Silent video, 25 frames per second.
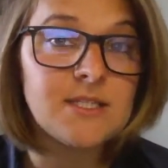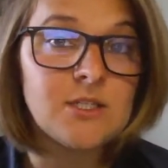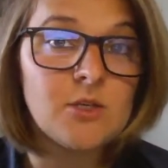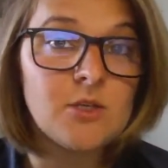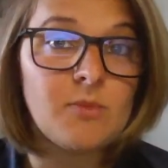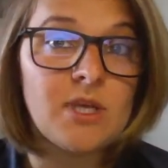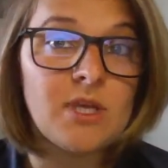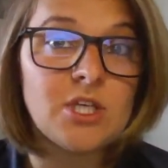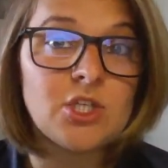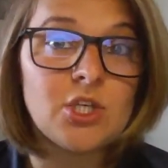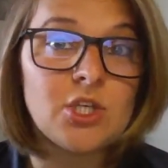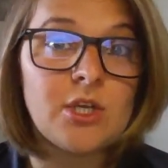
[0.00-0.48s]
so
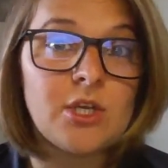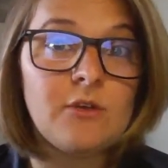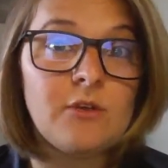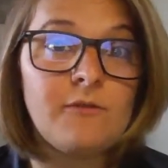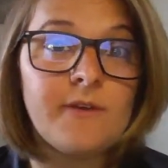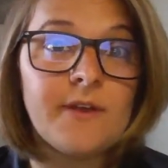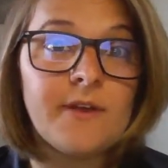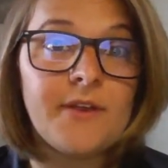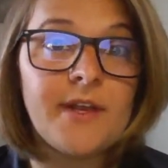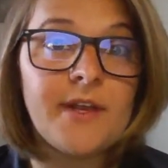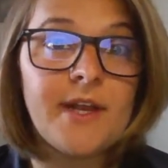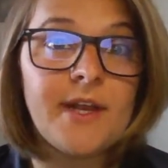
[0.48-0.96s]
make sure you
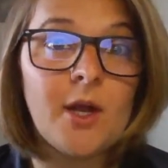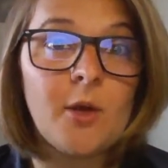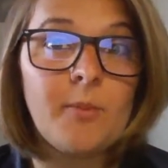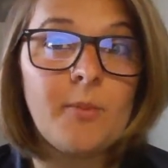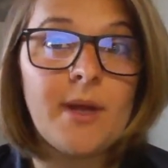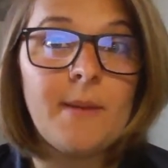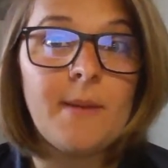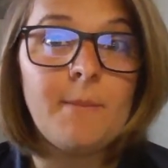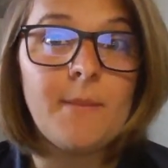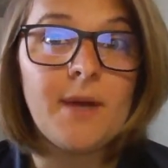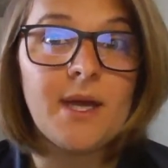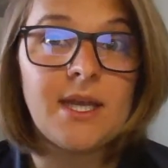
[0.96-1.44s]
fill it out
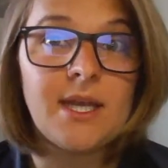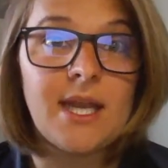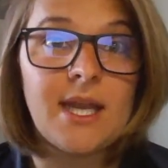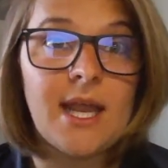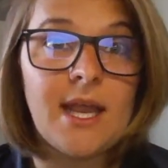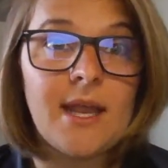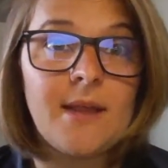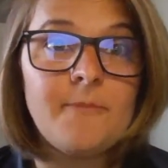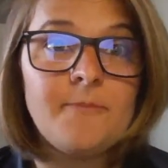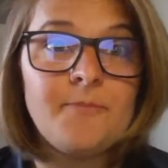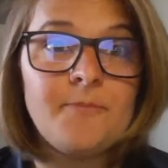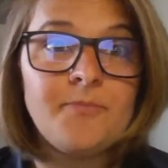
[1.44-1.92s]
by
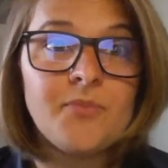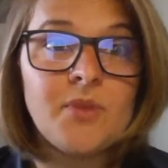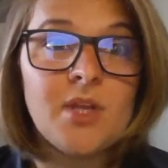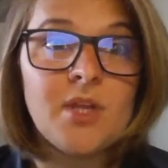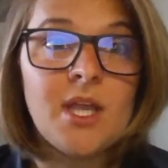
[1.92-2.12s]
Monday.